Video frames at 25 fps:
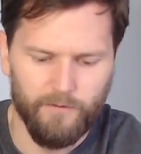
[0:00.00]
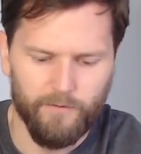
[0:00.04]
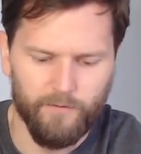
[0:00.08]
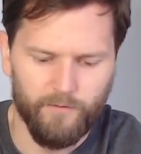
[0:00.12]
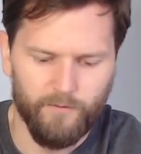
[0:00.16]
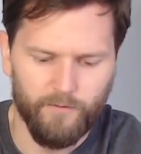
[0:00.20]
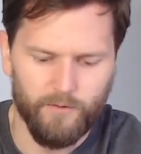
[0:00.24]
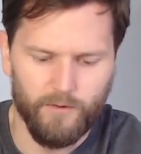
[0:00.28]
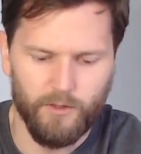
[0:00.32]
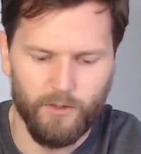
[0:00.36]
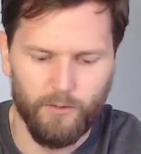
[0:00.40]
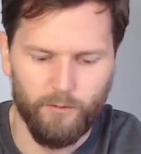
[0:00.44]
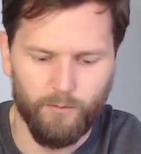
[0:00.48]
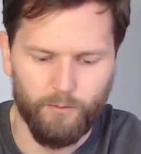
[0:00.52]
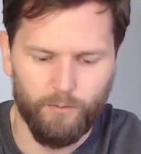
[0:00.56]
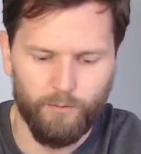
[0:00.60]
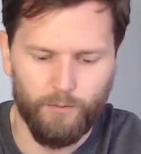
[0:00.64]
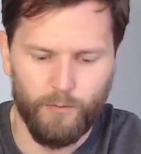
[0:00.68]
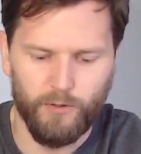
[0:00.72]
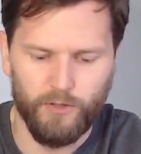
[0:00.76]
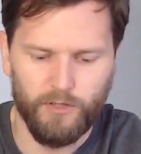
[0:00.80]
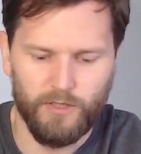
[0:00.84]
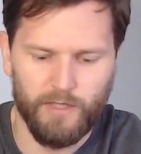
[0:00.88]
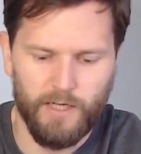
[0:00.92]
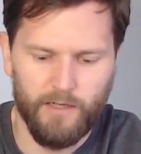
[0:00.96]
So
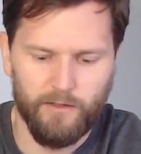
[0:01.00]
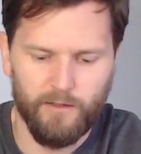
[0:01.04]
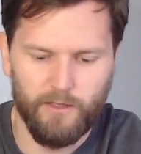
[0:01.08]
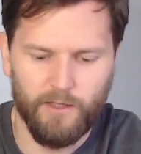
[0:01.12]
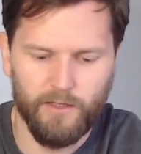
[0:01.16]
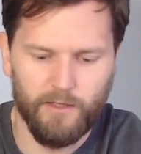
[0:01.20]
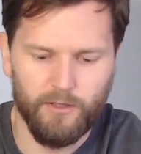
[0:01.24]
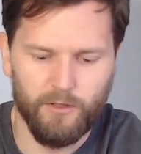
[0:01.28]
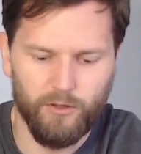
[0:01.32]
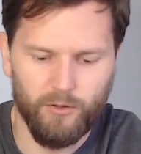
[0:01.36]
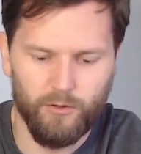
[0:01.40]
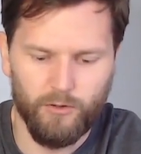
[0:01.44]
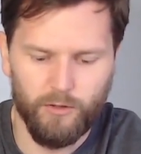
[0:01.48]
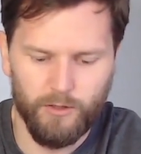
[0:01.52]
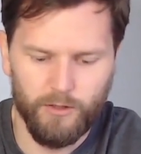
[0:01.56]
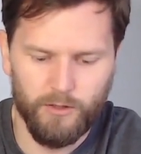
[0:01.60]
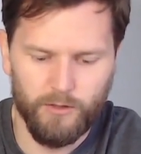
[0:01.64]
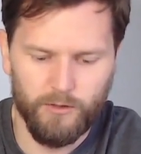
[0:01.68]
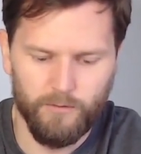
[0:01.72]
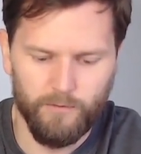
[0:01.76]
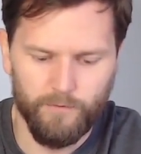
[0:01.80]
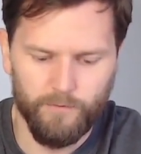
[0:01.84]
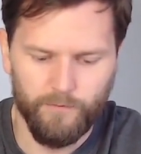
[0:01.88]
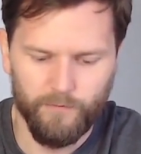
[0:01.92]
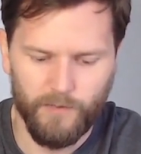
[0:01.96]
push down on the
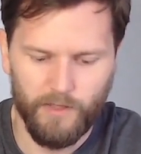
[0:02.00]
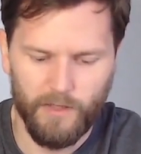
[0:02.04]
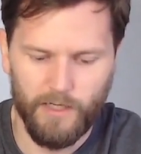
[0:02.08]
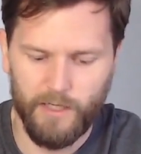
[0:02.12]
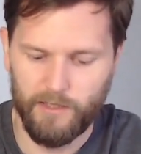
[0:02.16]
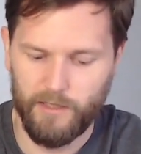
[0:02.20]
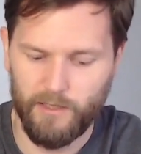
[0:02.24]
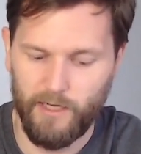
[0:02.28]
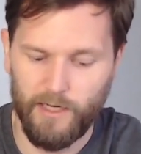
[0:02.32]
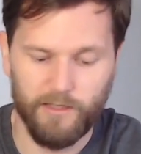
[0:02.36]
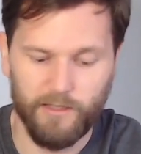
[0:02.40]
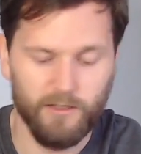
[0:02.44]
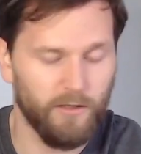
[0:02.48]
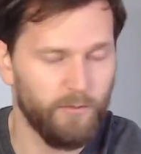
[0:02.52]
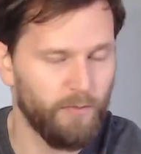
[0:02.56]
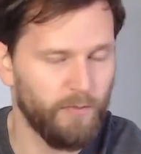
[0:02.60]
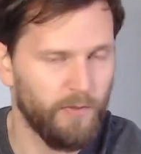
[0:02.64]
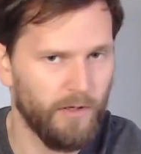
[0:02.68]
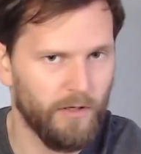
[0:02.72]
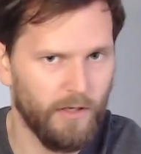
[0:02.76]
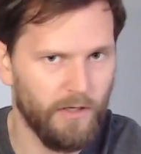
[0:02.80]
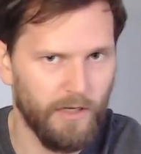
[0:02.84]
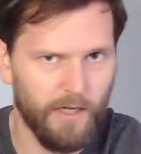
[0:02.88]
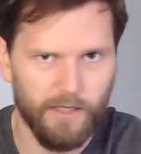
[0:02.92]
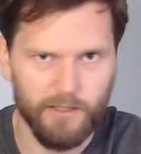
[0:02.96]
soil. It has lots of
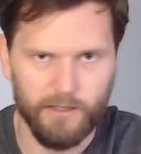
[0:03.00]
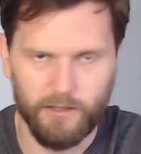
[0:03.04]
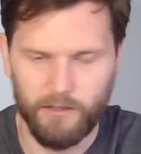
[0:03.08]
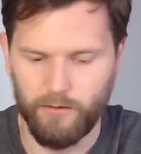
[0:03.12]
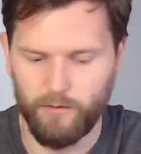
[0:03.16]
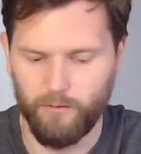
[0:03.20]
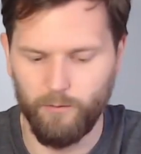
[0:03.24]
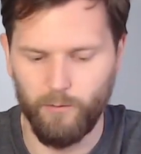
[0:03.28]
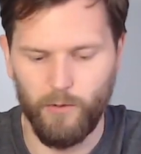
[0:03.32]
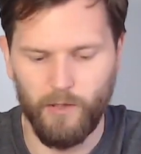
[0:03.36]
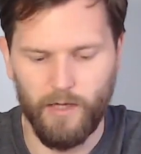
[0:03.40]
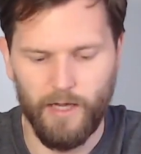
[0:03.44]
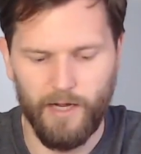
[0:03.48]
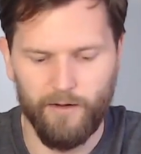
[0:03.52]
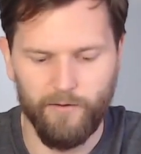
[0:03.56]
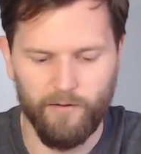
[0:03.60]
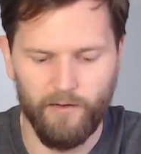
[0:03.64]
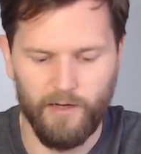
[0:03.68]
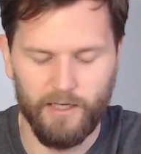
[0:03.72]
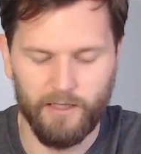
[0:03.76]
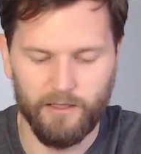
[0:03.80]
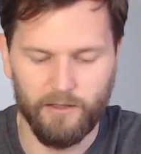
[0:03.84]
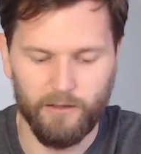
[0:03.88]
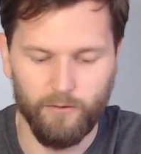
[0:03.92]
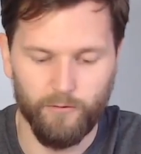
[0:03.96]
perlite, so it will have
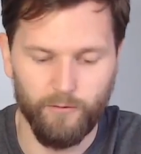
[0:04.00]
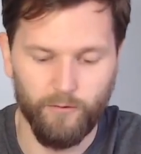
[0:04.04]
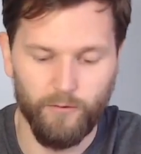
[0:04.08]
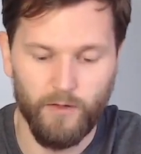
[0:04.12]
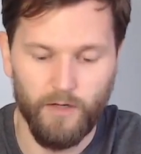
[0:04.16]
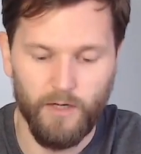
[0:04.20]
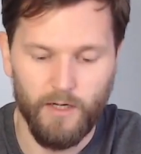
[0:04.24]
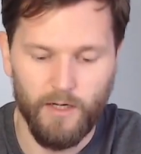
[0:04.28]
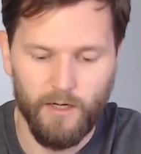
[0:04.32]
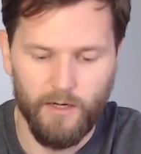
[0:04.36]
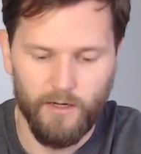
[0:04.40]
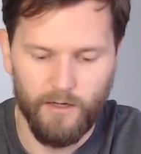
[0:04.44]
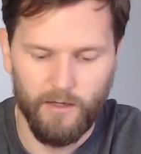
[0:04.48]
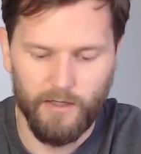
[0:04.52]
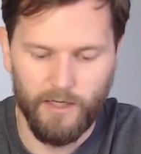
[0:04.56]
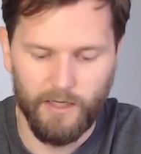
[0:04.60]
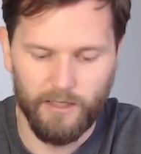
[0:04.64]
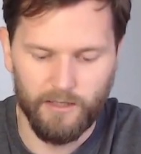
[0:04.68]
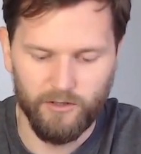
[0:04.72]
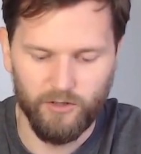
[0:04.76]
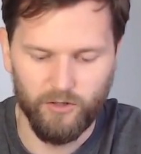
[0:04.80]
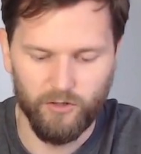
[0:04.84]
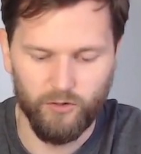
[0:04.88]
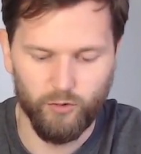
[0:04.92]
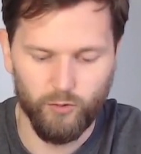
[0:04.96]
lots of
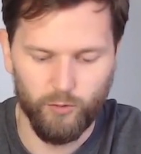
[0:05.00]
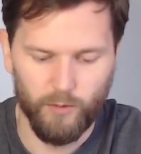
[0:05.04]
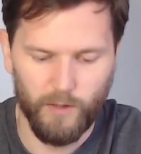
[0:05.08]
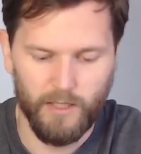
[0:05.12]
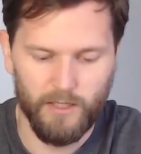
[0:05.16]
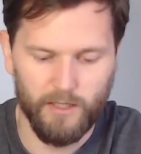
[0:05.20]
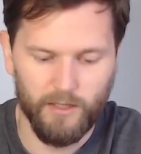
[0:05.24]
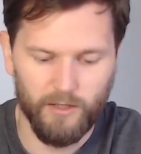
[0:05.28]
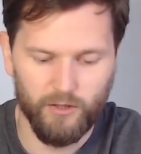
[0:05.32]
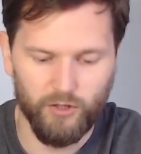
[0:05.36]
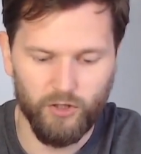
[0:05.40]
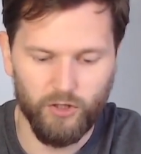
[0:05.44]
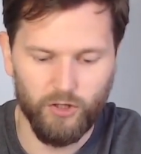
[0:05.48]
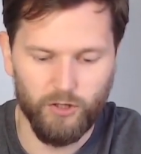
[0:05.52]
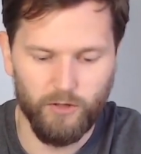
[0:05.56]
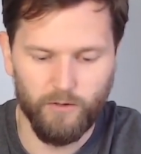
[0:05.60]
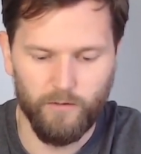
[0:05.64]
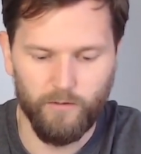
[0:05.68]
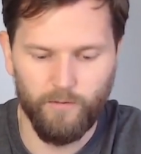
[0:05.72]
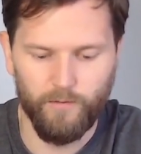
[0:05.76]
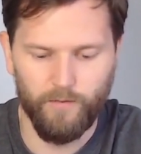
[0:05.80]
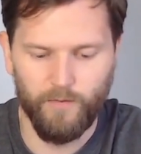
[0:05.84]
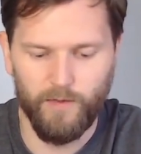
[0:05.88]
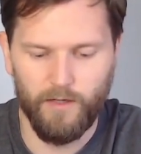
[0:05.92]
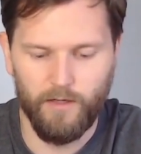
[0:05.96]
nice drainage
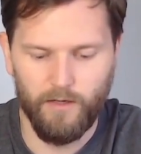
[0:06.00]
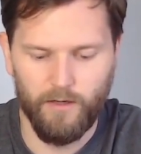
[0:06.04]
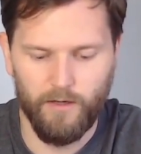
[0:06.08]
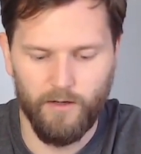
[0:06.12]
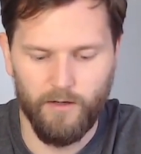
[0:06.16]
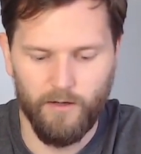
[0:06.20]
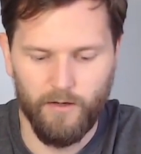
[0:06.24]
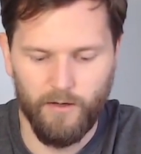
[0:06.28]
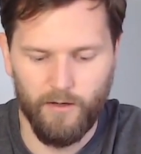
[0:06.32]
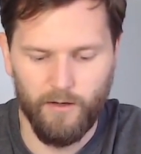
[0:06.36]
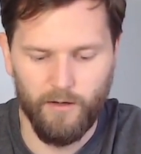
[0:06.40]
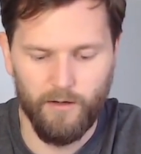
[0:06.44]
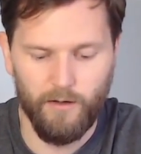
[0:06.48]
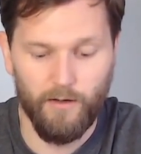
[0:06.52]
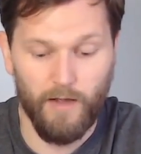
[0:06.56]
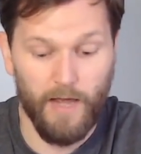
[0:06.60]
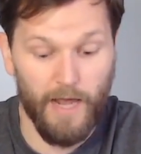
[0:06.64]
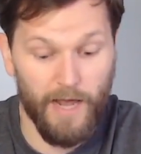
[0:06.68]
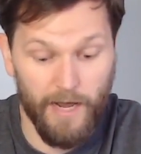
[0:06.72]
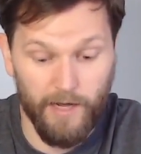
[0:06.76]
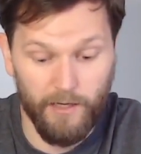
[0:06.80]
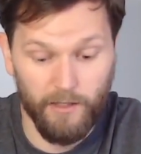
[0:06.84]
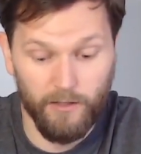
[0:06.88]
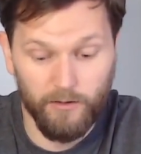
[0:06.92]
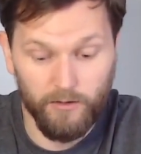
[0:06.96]

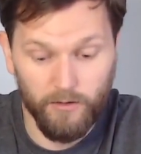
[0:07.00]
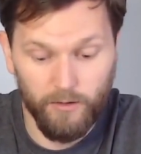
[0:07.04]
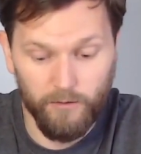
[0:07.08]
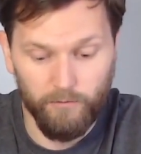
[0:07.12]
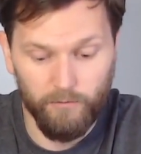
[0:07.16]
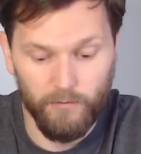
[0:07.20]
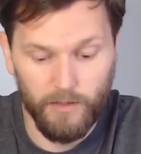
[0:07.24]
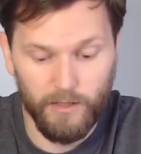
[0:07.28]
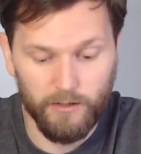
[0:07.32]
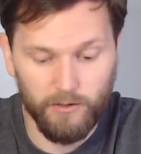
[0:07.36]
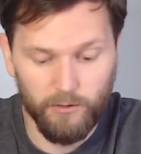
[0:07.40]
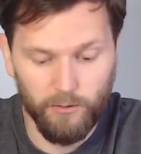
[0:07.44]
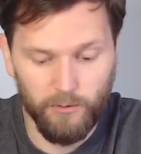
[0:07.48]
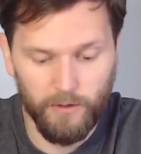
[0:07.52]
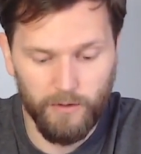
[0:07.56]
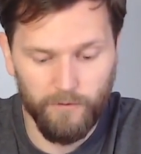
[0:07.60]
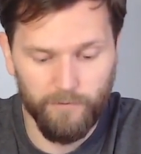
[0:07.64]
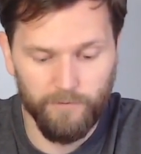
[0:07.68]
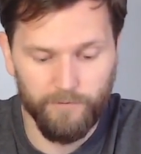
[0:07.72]
added into it.